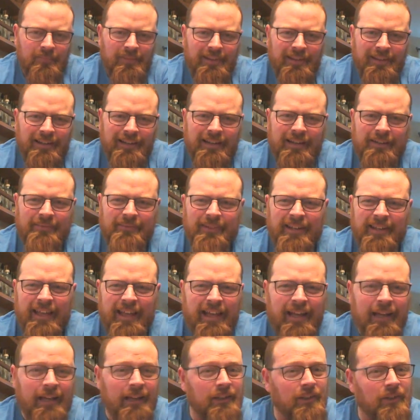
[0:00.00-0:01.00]
I haven't
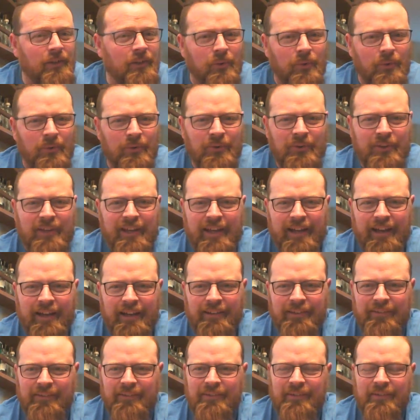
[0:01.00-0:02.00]
had quarter
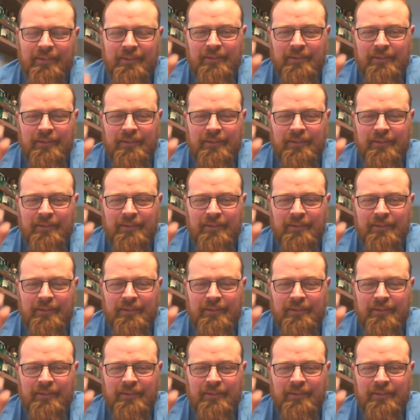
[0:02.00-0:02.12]
cask